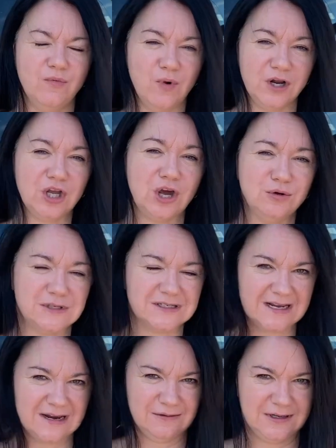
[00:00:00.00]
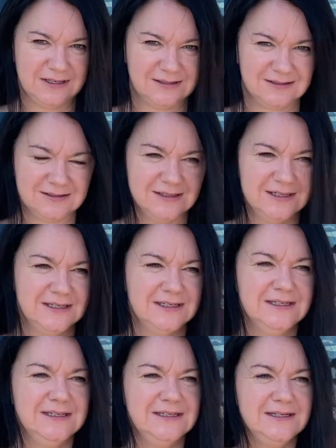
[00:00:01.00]
what a ghost town is.
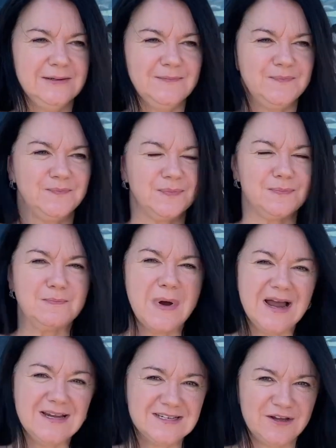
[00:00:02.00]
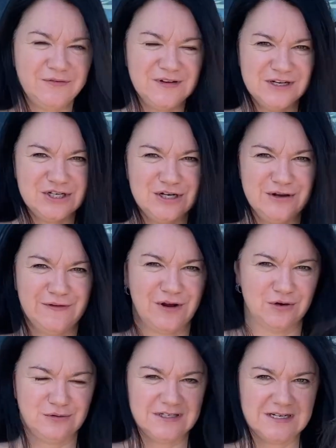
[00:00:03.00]
My definition of a
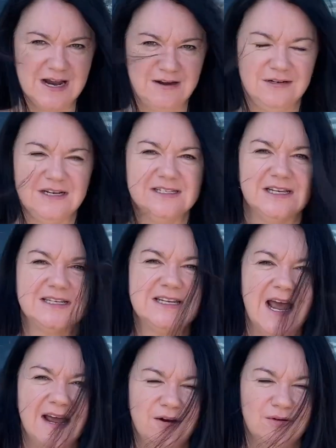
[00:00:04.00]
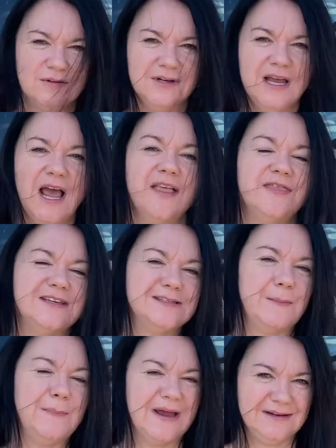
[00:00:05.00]
ghost town is a town that's
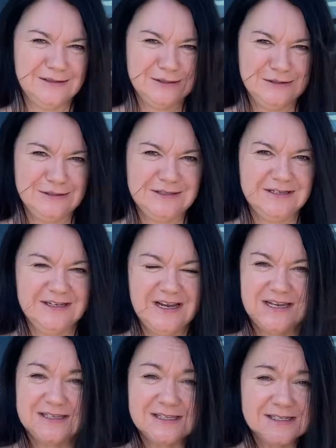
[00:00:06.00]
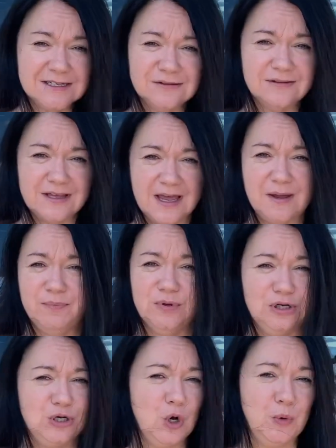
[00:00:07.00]
abandoned. It's still there,
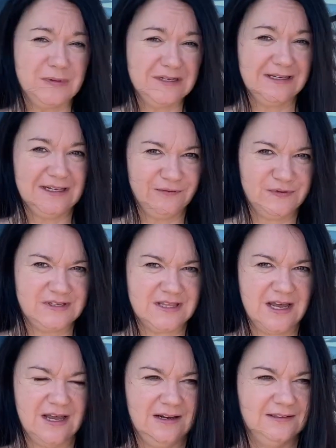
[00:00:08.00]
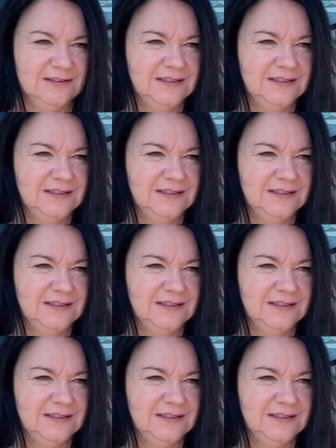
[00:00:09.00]
but nobody lives there.